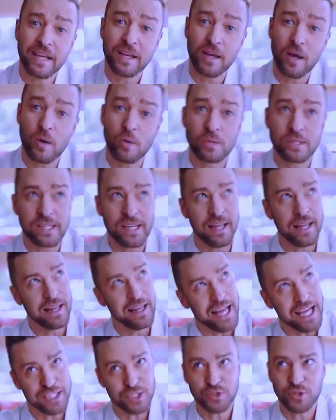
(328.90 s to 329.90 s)
been able
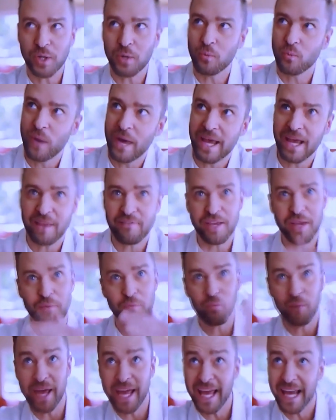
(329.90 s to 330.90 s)
to bring the
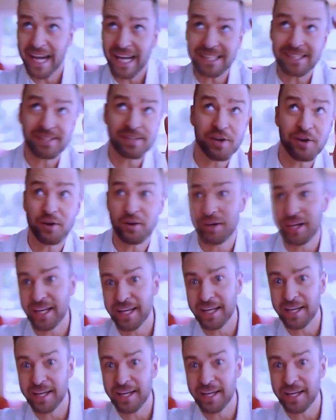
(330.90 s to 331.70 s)
party and show us a